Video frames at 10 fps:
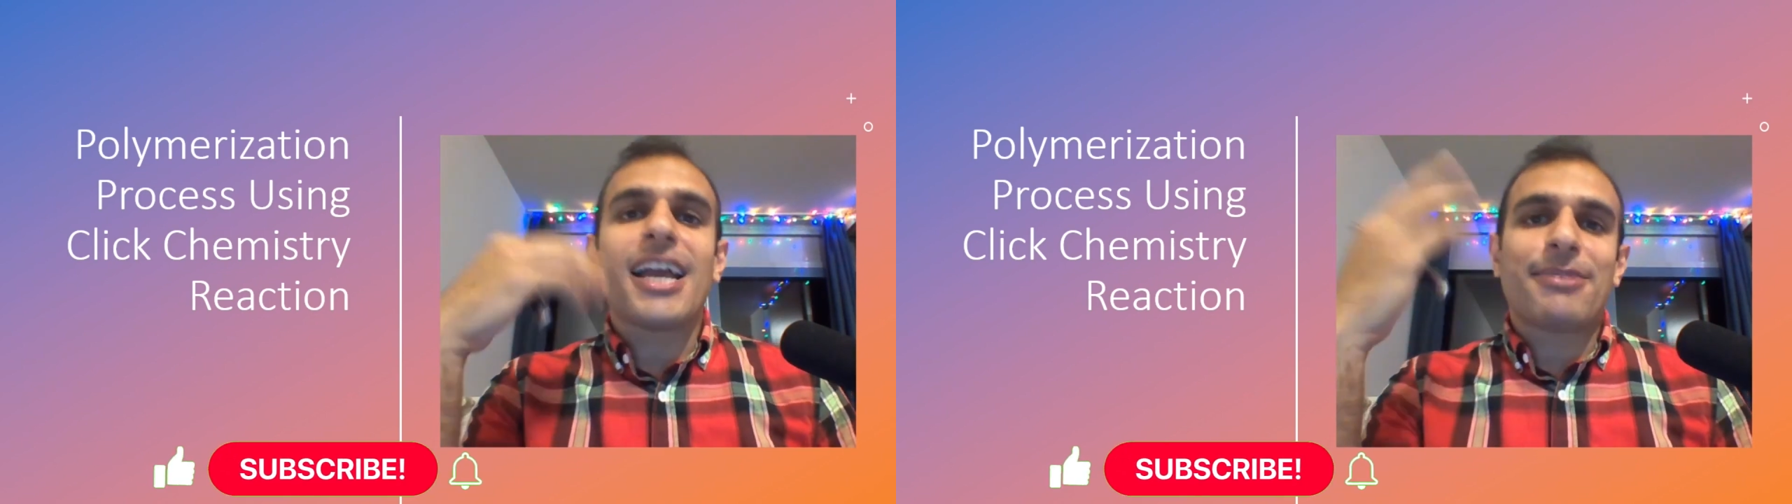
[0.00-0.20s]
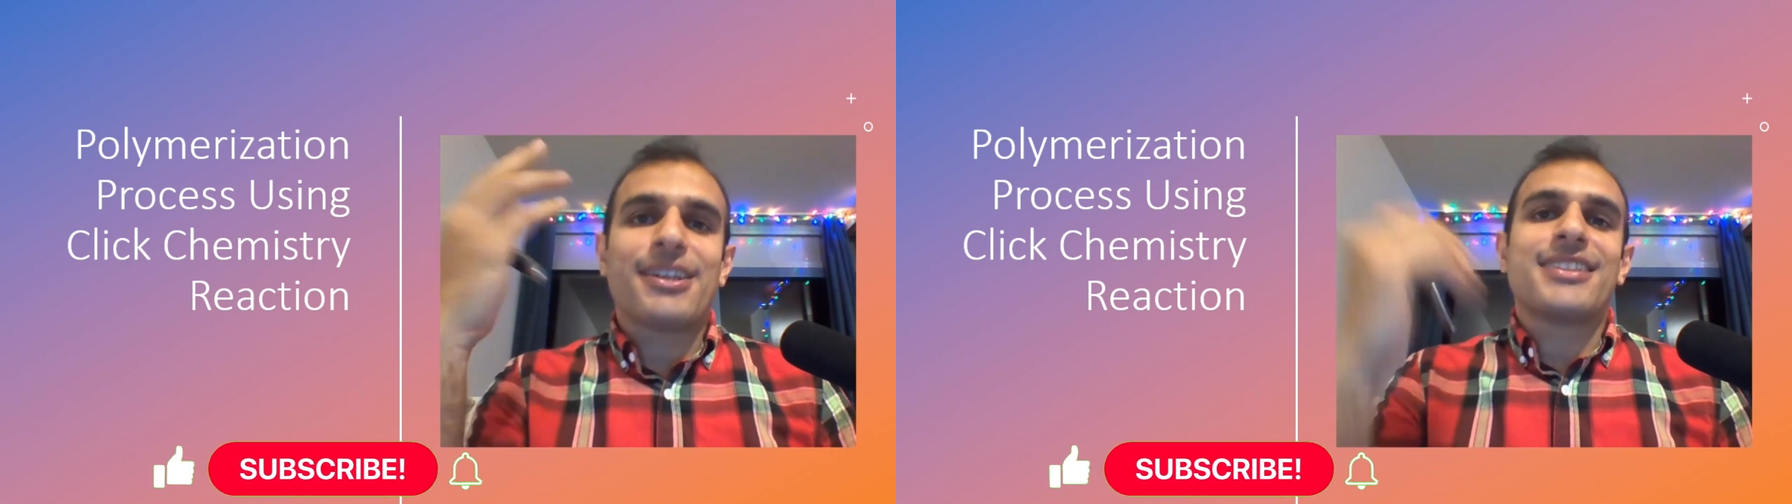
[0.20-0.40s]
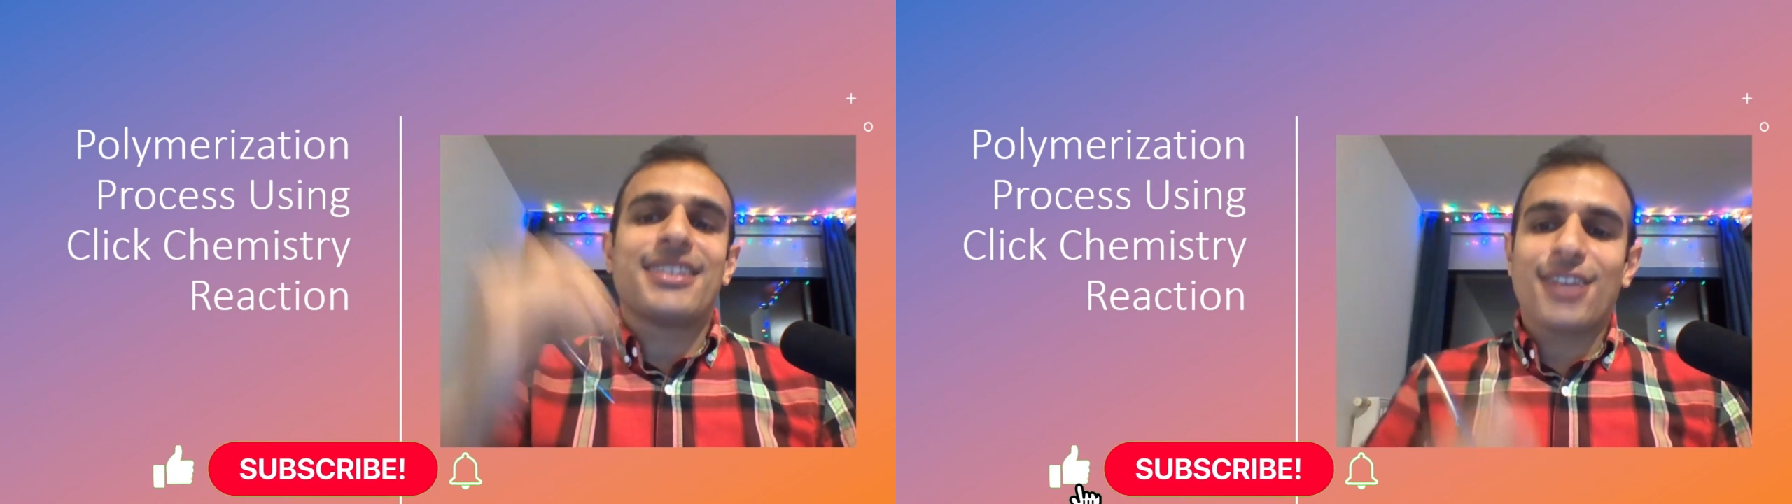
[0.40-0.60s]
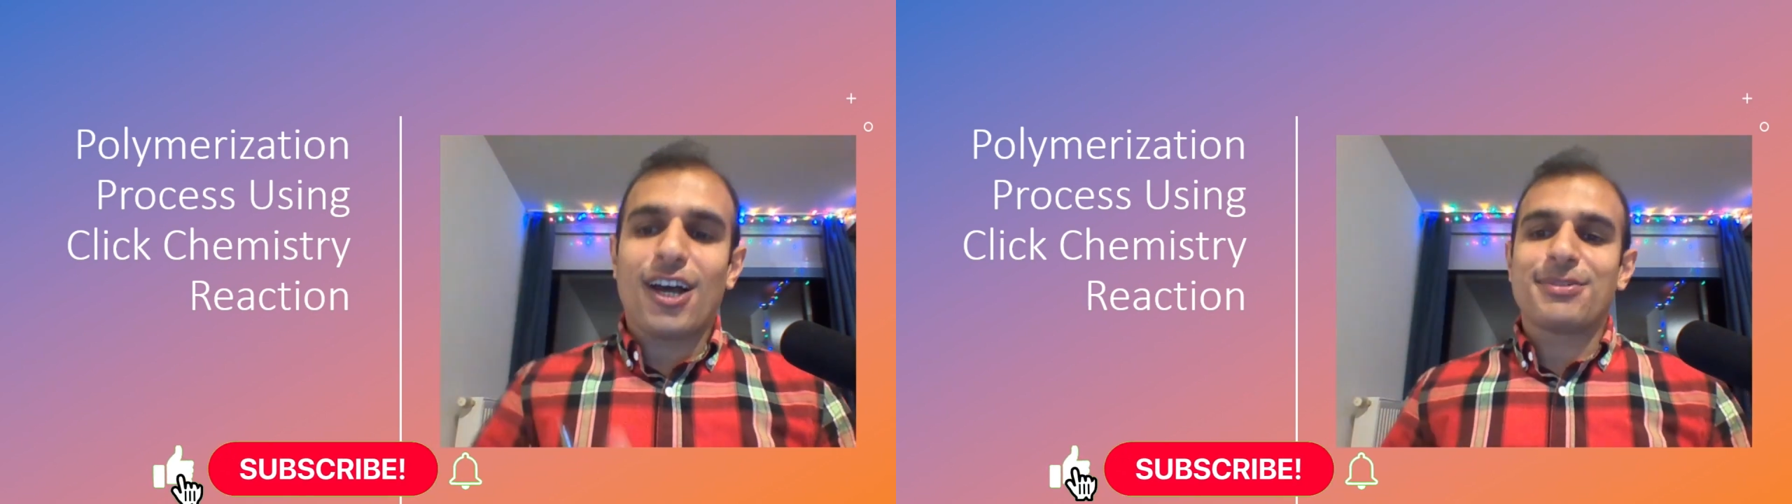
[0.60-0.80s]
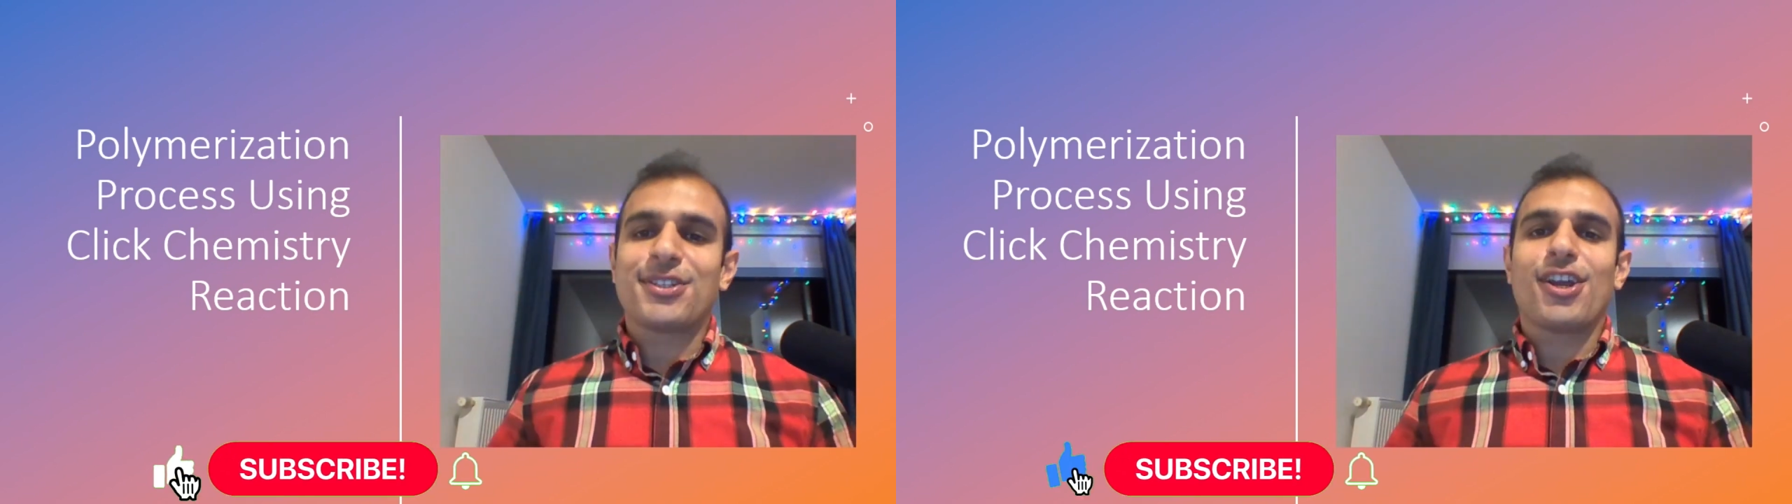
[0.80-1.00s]
press the
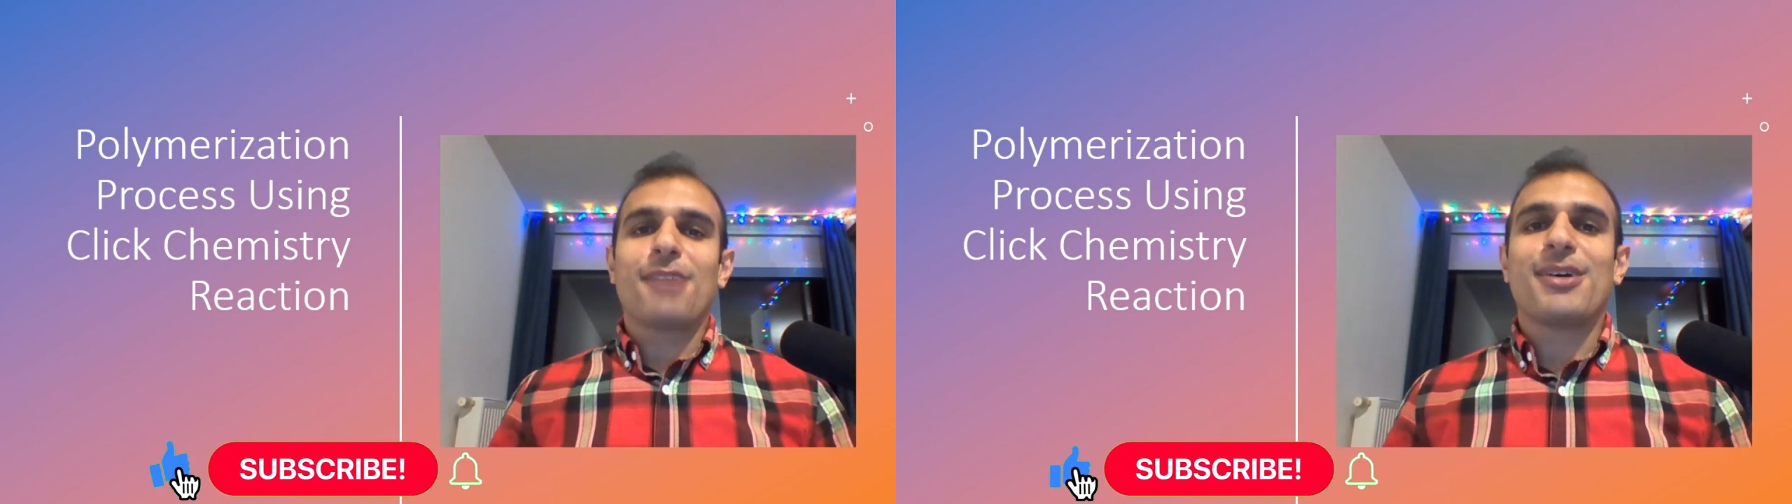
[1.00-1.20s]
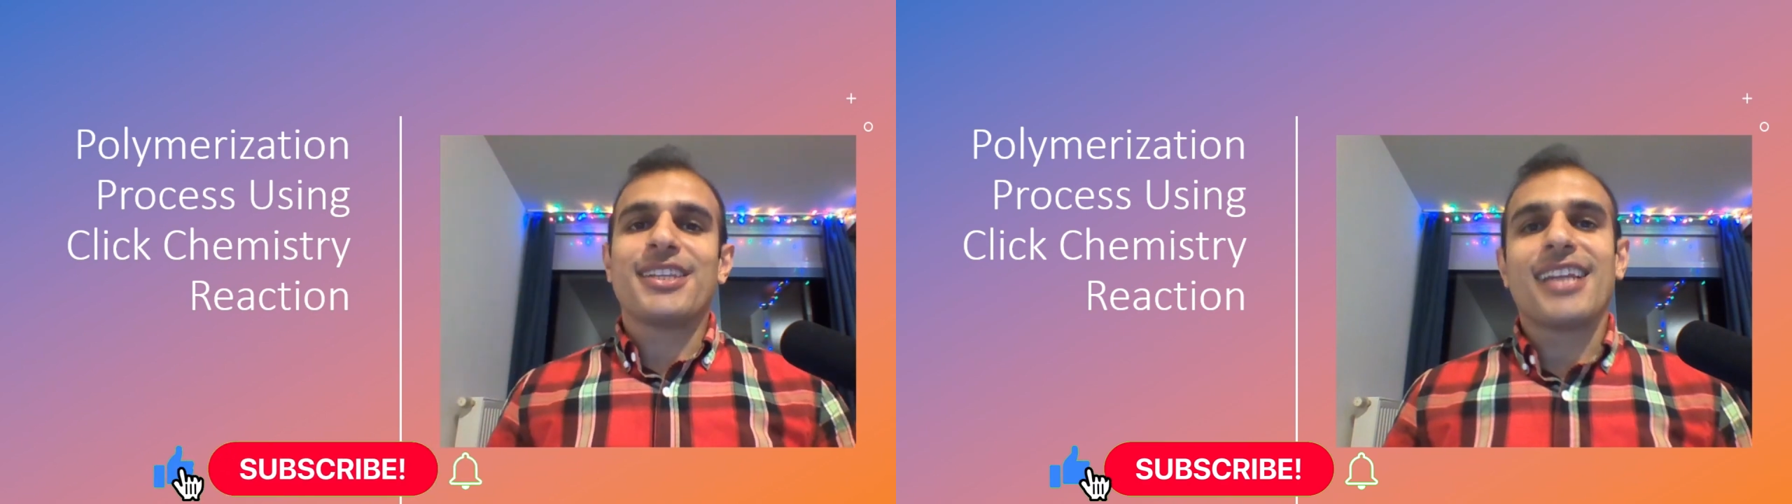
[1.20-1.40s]
subscribe button